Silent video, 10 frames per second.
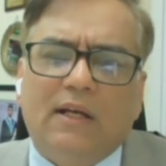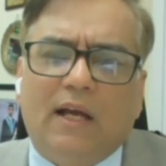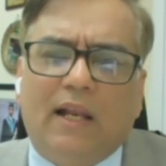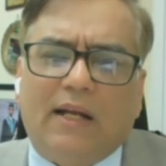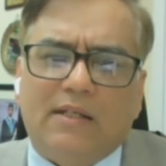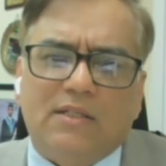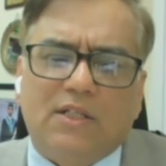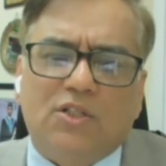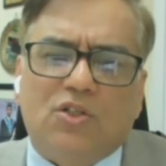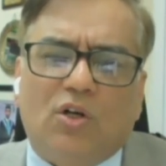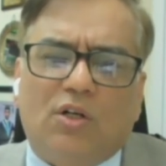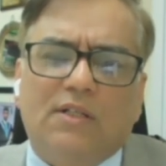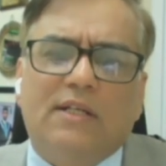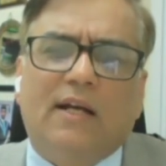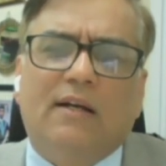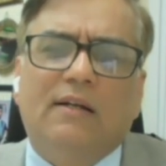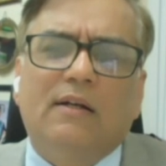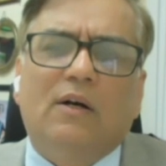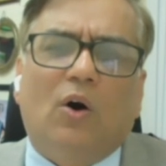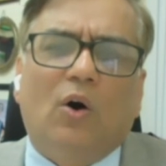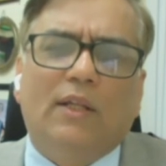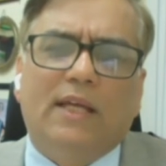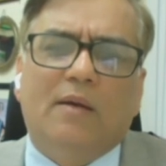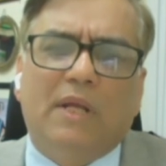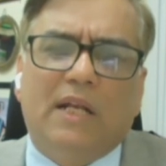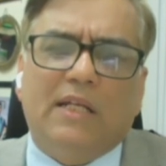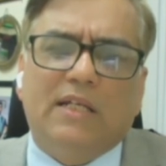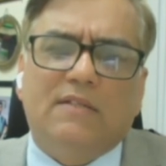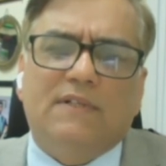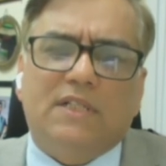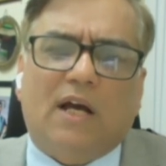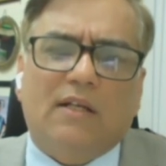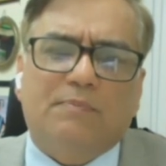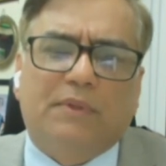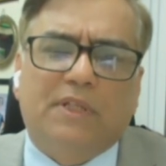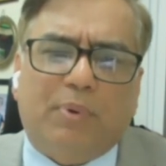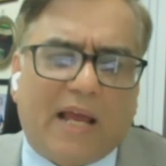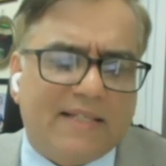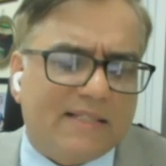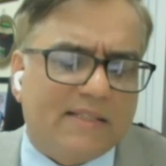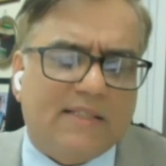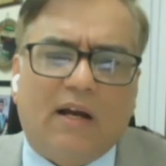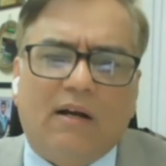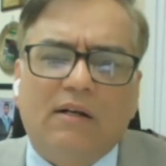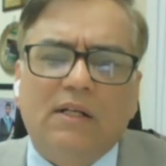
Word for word: electricity shortage and all the amenities which are the prices are